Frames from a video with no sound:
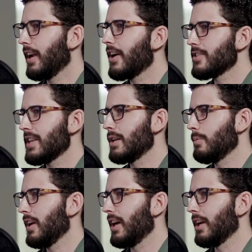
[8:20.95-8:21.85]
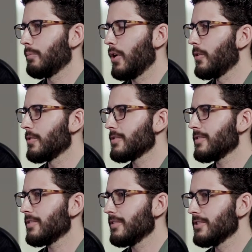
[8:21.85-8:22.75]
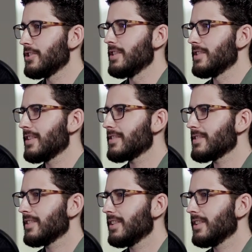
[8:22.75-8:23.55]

Yeah. How does that apply post Jesus?